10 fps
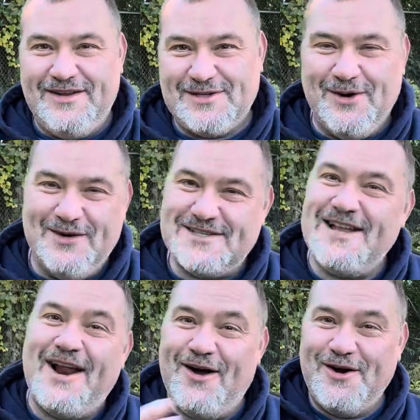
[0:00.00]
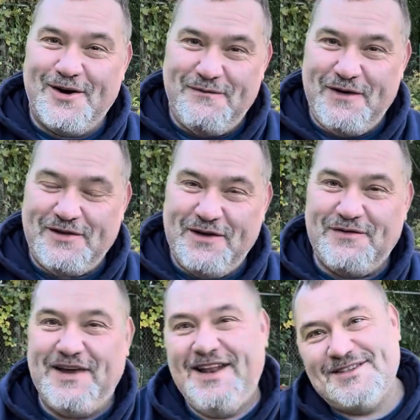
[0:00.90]
So it's not 150
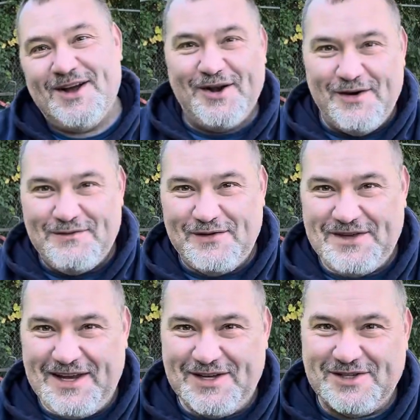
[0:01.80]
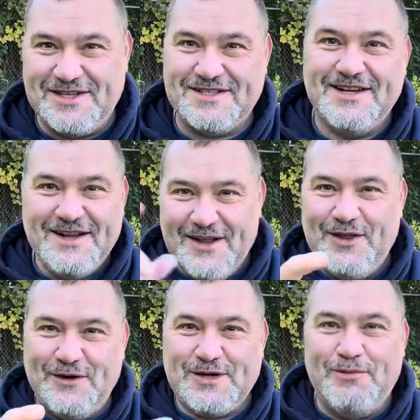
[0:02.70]
feet, it's 150 inches.
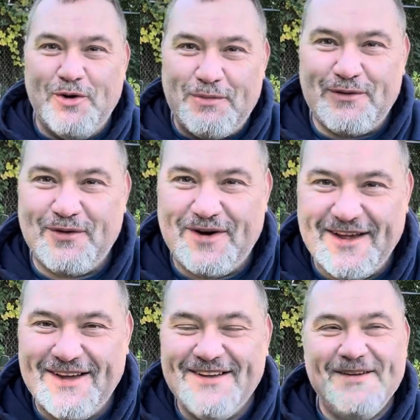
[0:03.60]
There's a blooper for you.